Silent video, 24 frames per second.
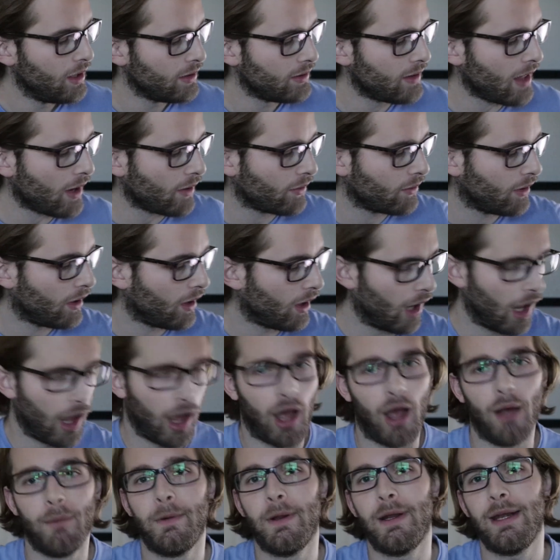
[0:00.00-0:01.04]
Now,
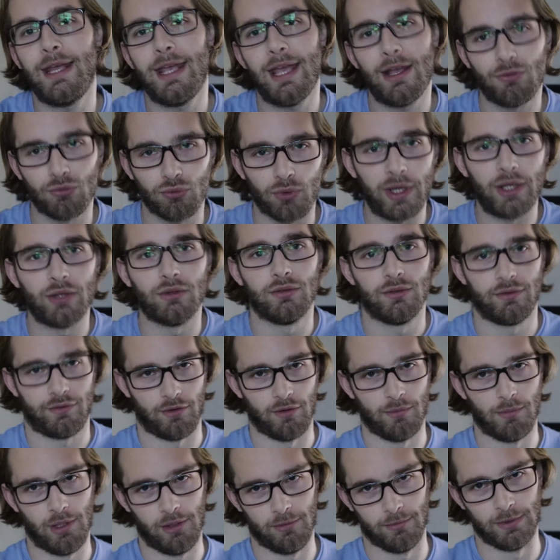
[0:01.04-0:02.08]
I'm going to get real
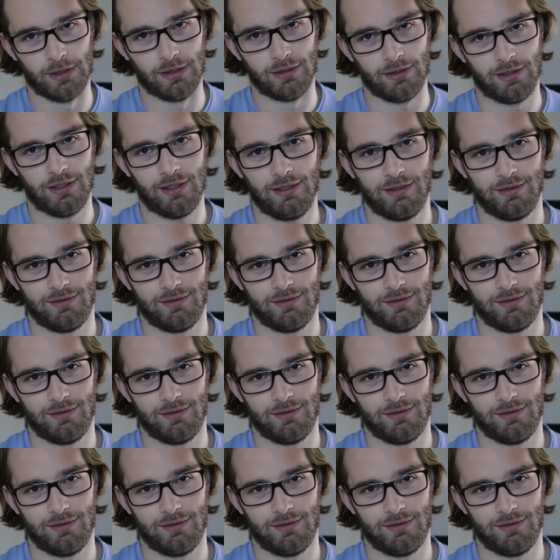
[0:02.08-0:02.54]
for a moment